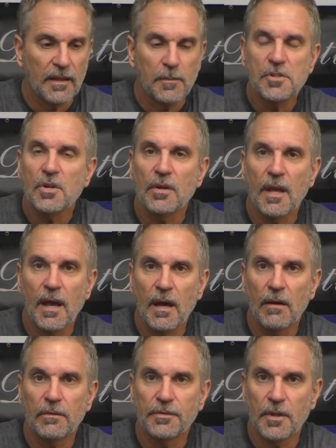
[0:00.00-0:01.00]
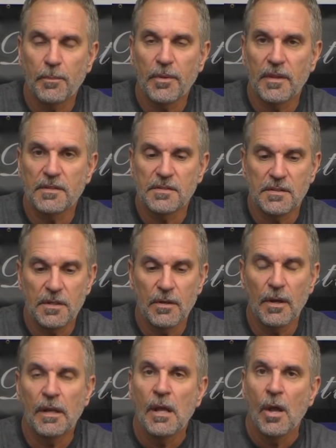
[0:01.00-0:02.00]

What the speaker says: Let me show you how simple this is to do it.